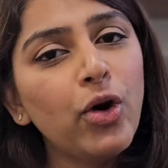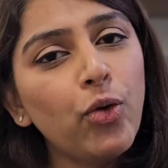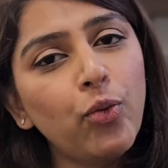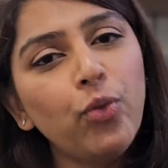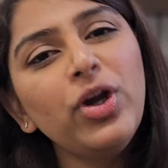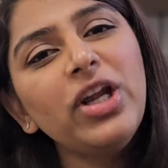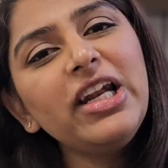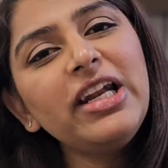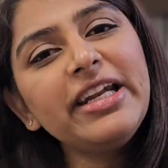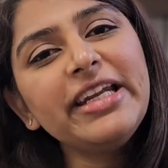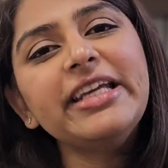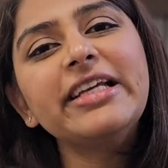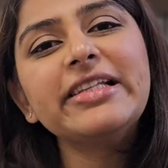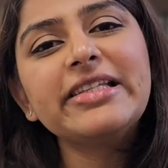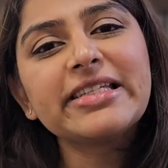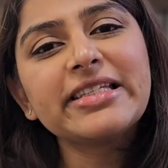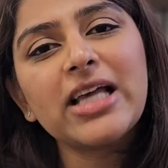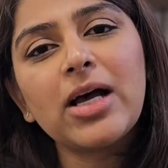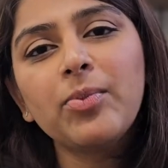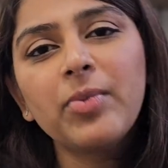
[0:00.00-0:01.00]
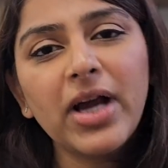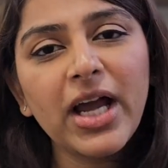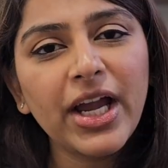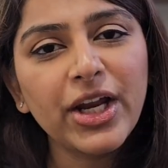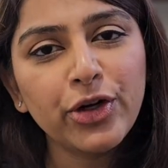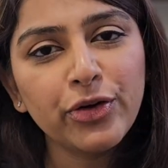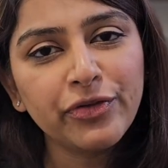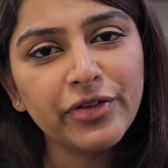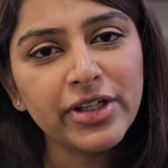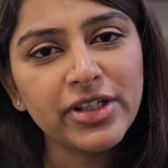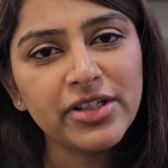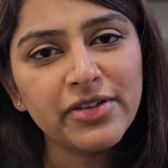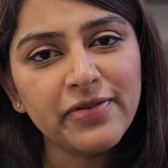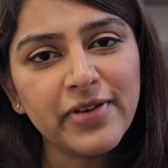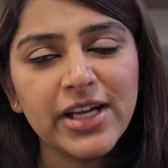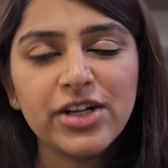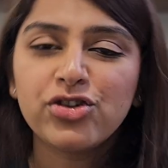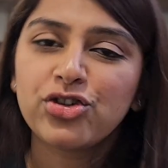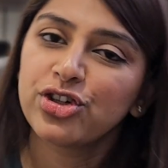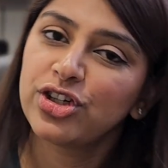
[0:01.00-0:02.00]
will need some kind of
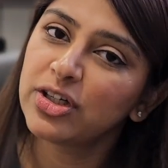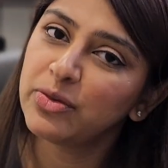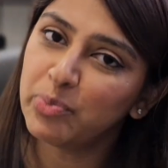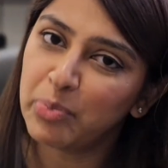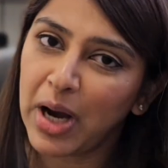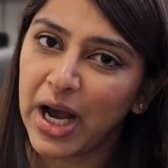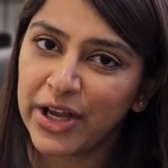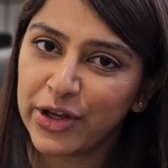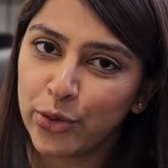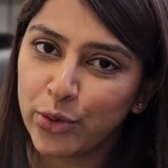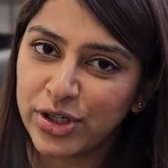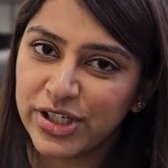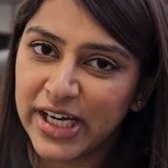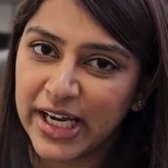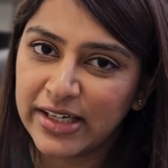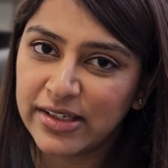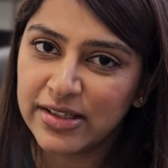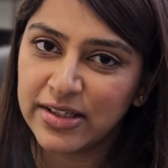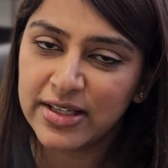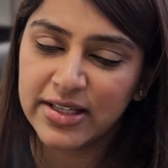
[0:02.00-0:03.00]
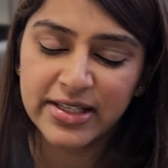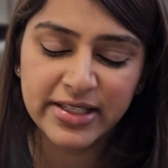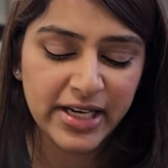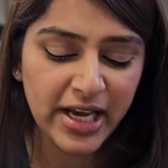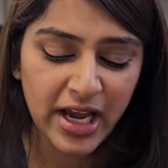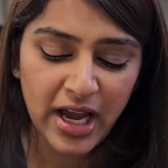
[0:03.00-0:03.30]
intervention by your dentist,